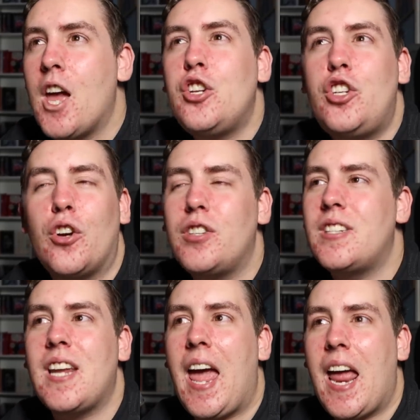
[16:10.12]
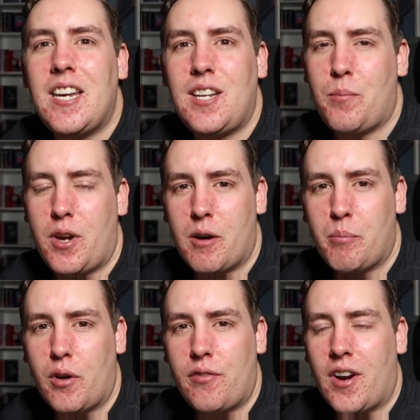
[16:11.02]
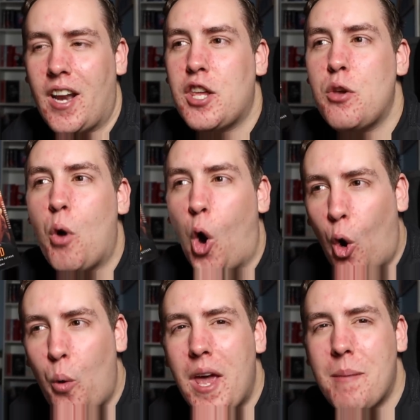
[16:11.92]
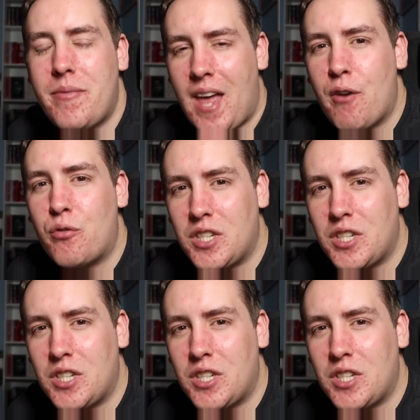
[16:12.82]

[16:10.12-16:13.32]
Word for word: just end it with your boyfriend. Like, you owe him that